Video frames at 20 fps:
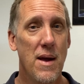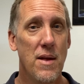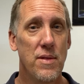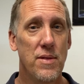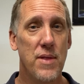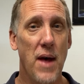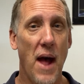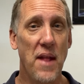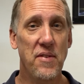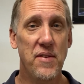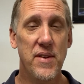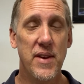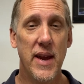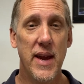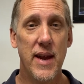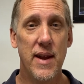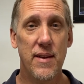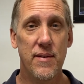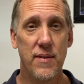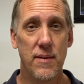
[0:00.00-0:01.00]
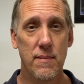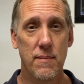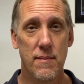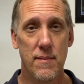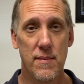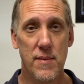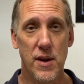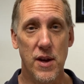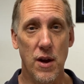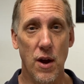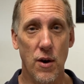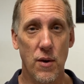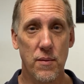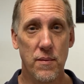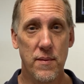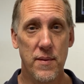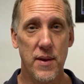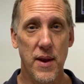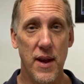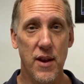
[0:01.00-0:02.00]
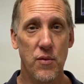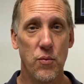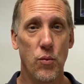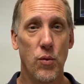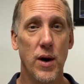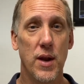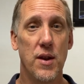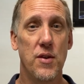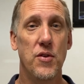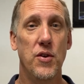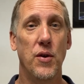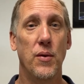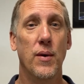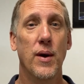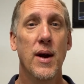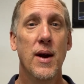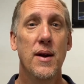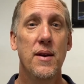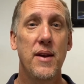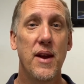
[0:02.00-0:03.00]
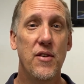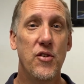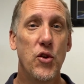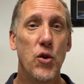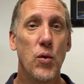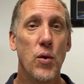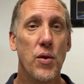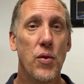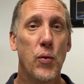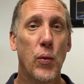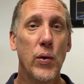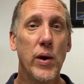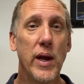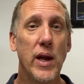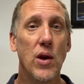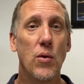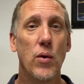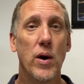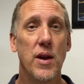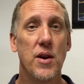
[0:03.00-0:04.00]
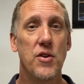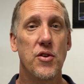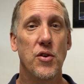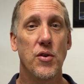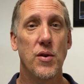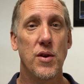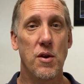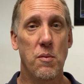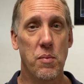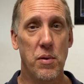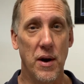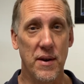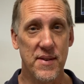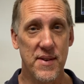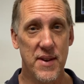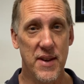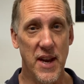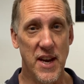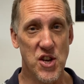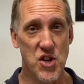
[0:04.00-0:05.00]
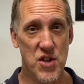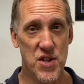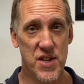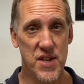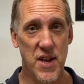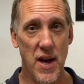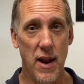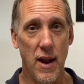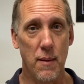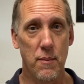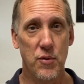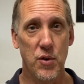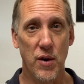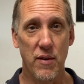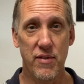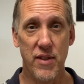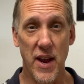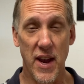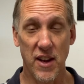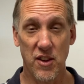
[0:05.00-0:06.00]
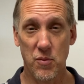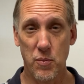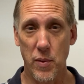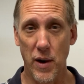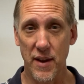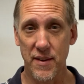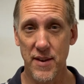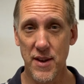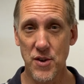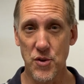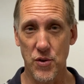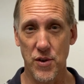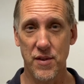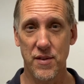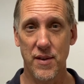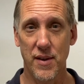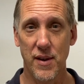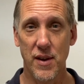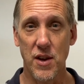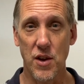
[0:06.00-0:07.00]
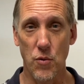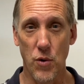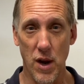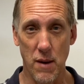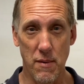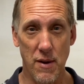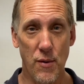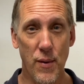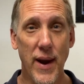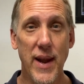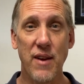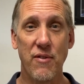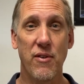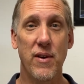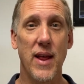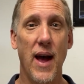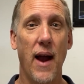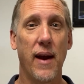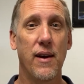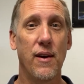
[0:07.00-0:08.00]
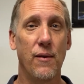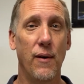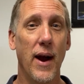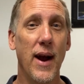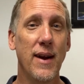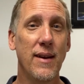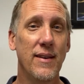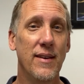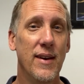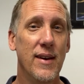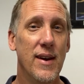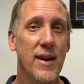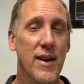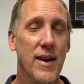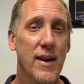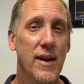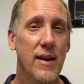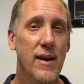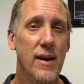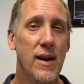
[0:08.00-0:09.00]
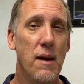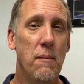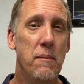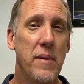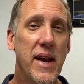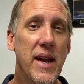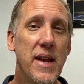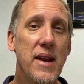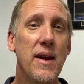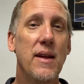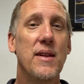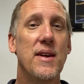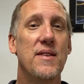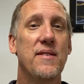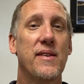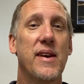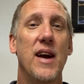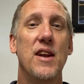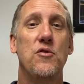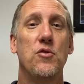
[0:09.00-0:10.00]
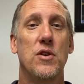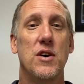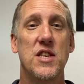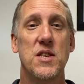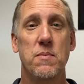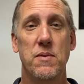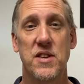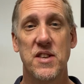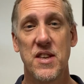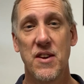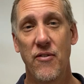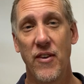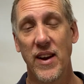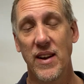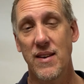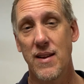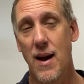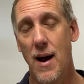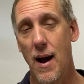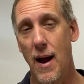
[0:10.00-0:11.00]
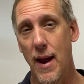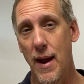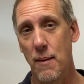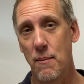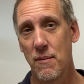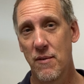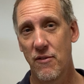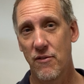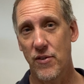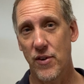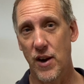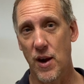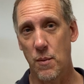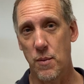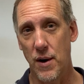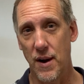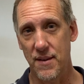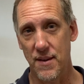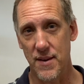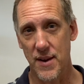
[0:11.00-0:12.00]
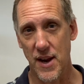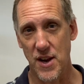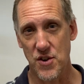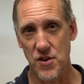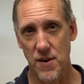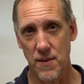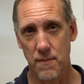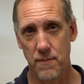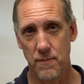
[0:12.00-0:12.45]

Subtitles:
That's days 1 and 2. Days 2 and 3, you want to do your presentation setup. So if they express interest, you want to be ready for that, correct? Immediately schedule a specific time for your presentation.